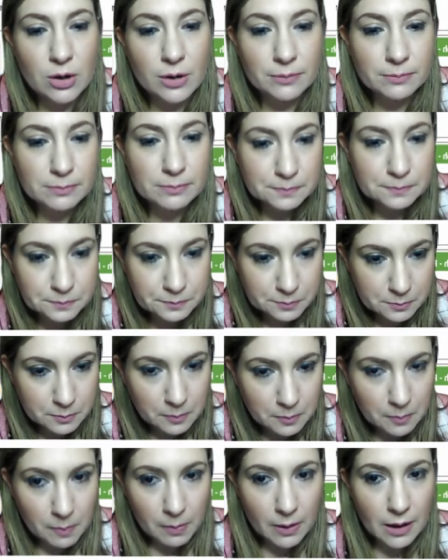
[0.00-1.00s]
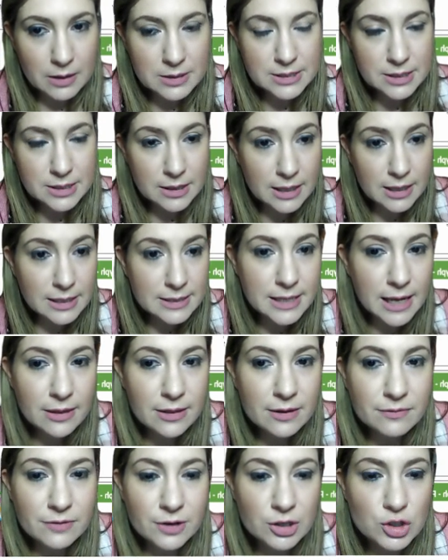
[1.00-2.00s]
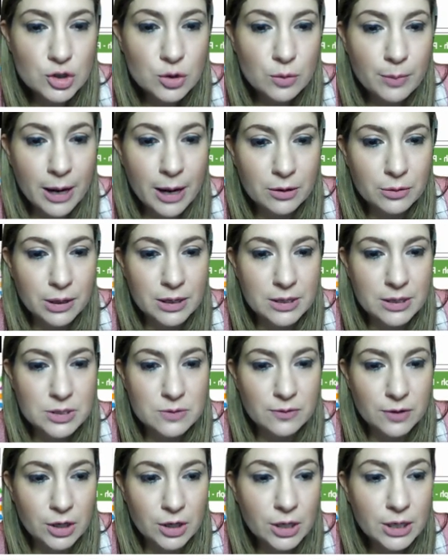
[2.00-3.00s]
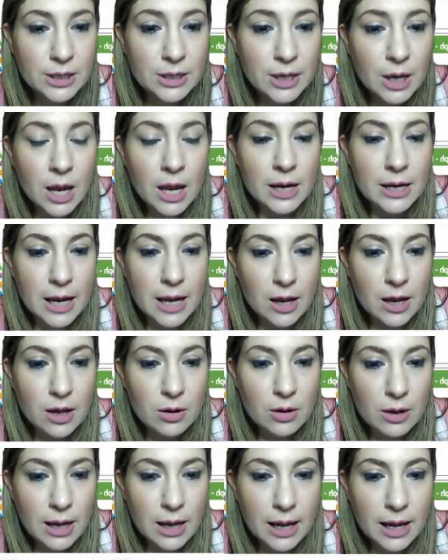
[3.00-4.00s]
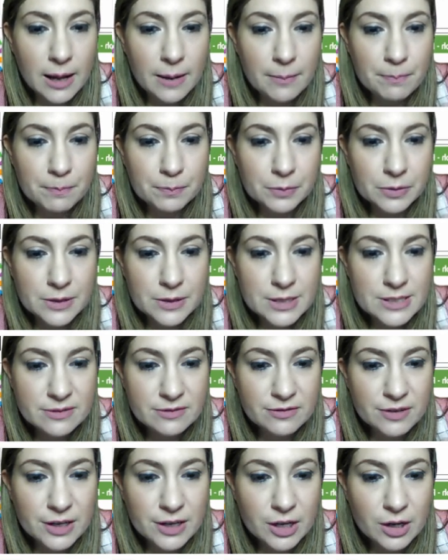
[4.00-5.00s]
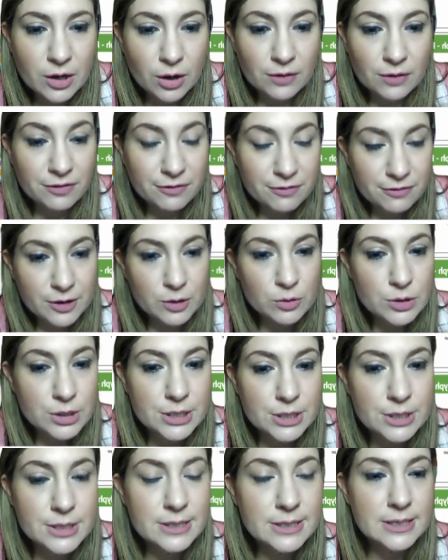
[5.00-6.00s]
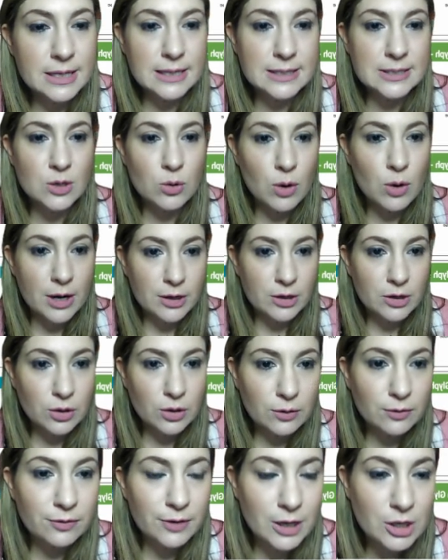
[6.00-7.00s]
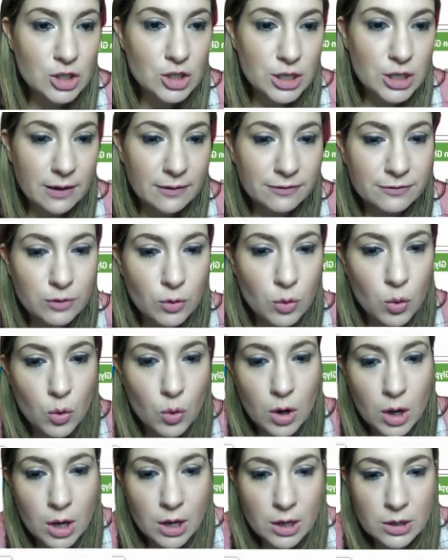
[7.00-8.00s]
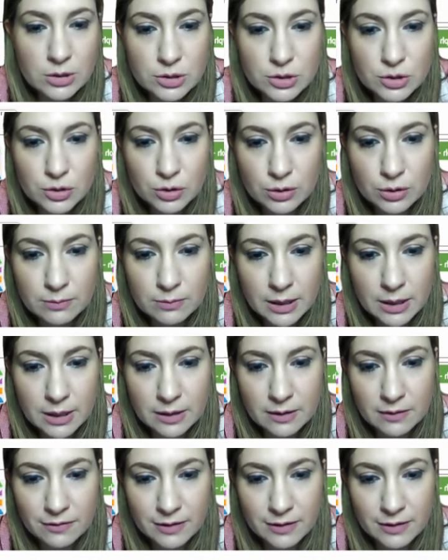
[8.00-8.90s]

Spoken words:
on. So that's how the virtual backgrounds work. Now, this video filters is quite a new feature for Zoom, and in